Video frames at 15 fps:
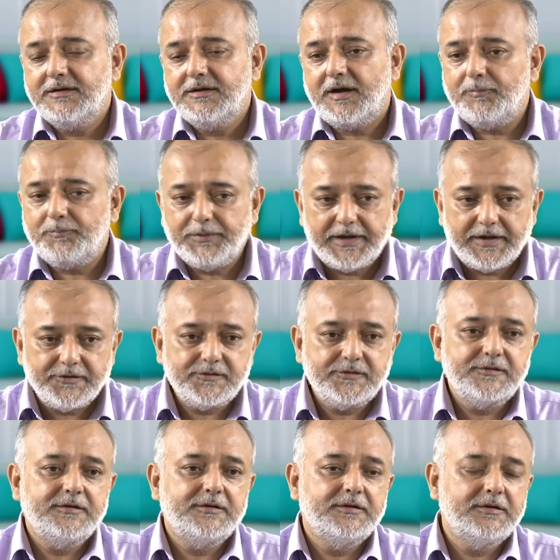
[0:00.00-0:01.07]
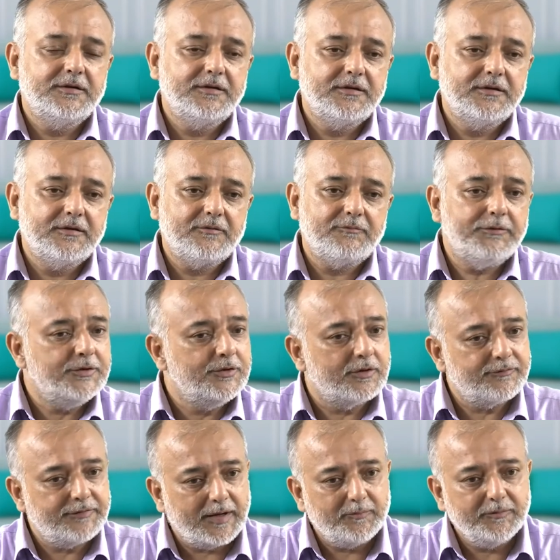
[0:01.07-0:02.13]
a place with your
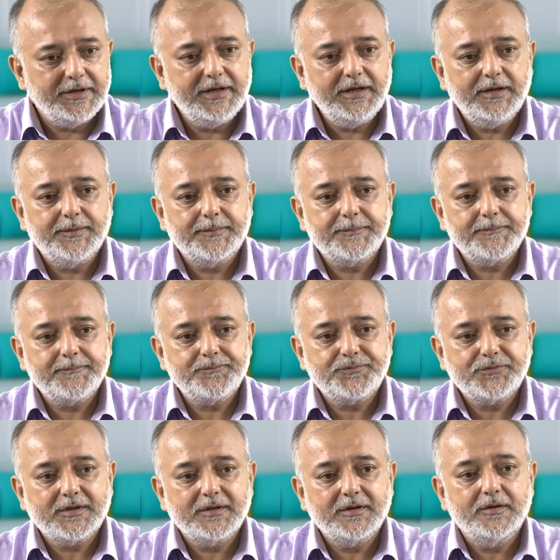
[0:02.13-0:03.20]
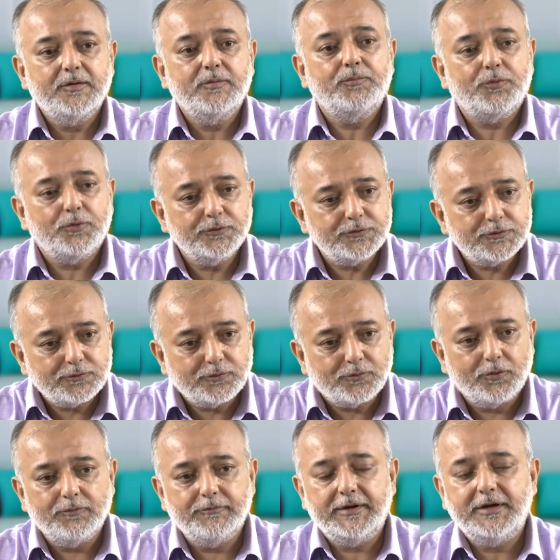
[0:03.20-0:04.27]
family post
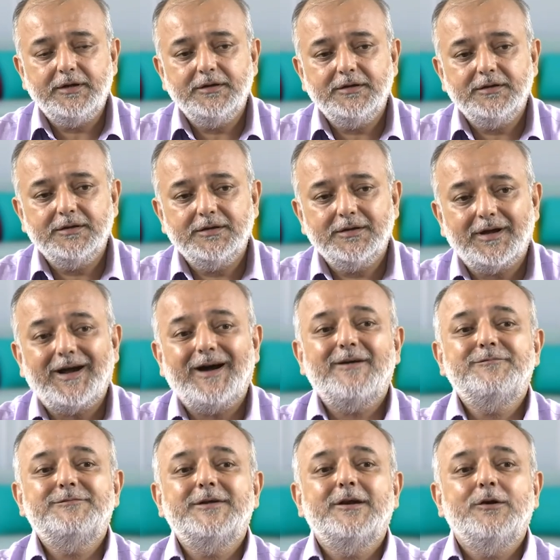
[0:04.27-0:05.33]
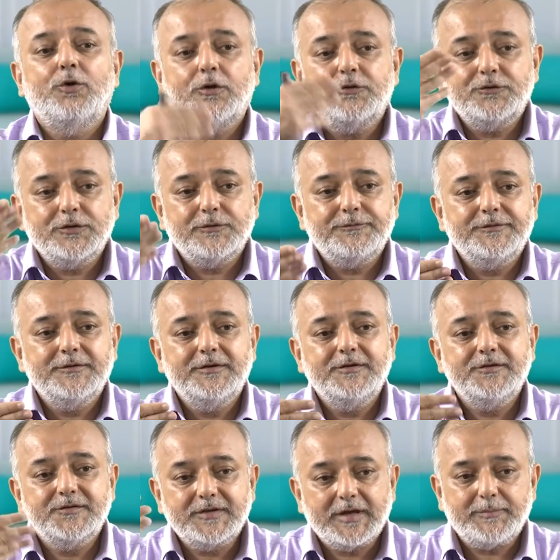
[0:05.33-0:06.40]
COVID after lots of
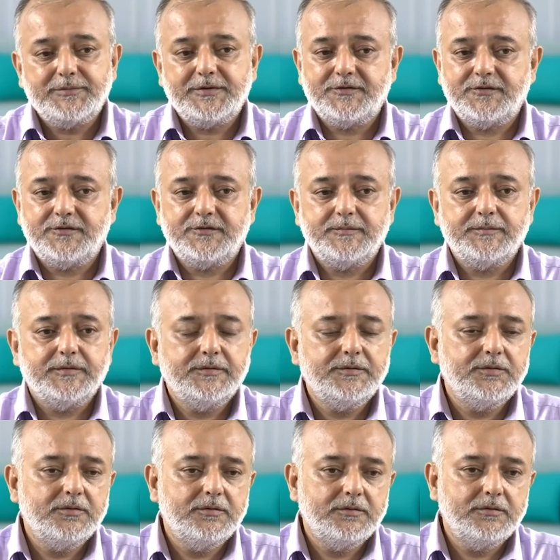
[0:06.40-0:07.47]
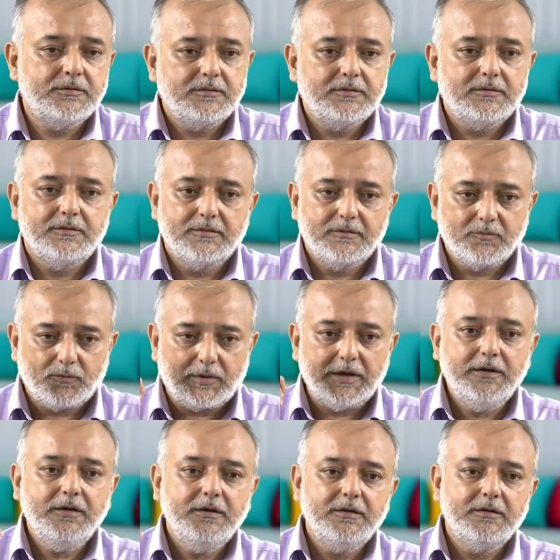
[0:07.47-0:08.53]
skepticism?
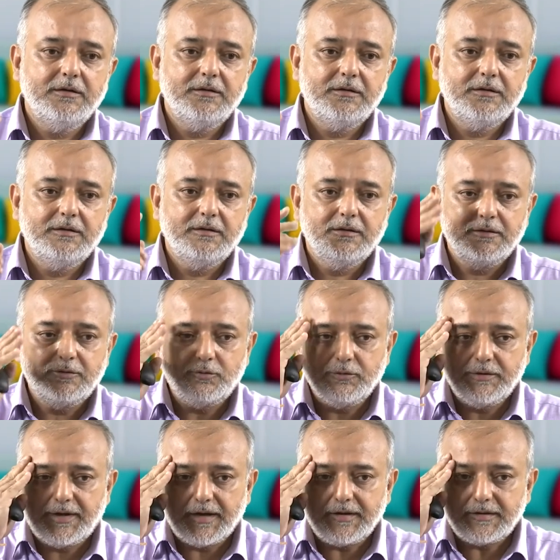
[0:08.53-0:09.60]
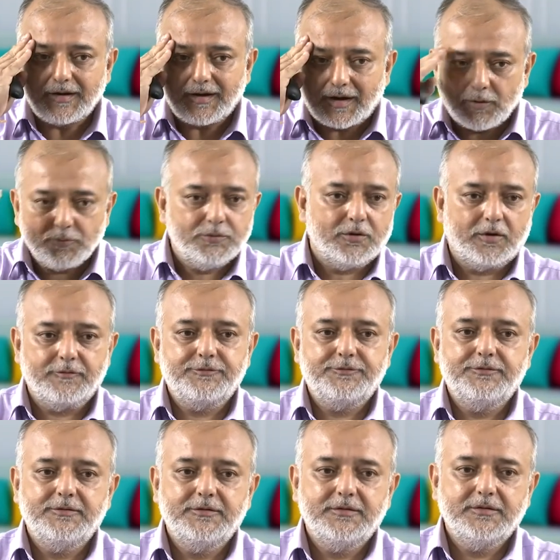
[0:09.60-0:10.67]
One, to get out
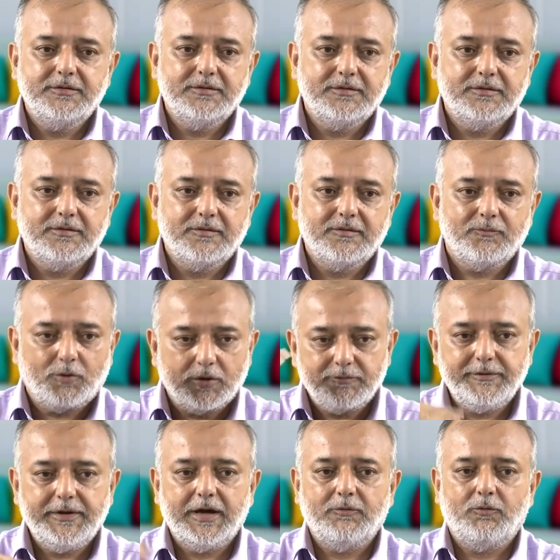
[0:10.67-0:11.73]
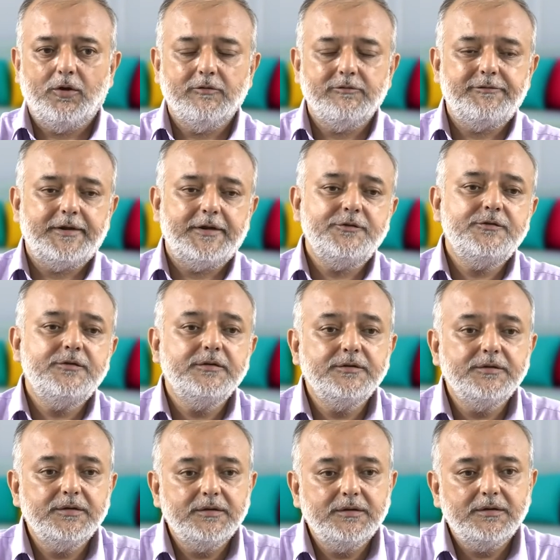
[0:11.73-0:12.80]
of what we have all faced,
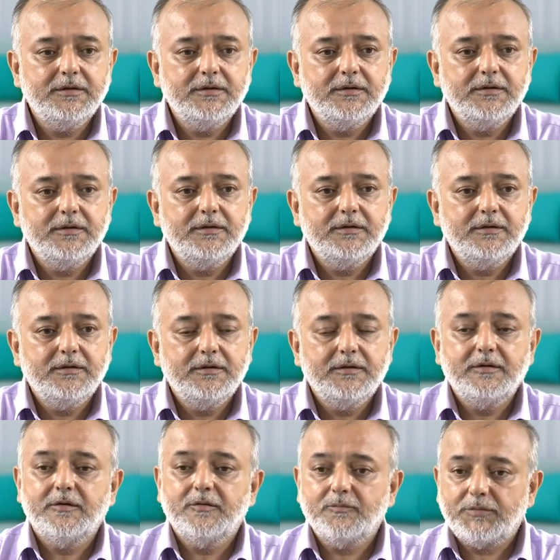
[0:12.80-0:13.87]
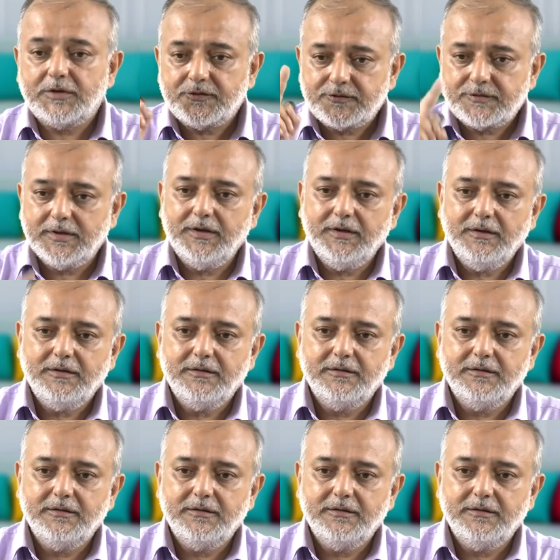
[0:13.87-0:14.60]
but still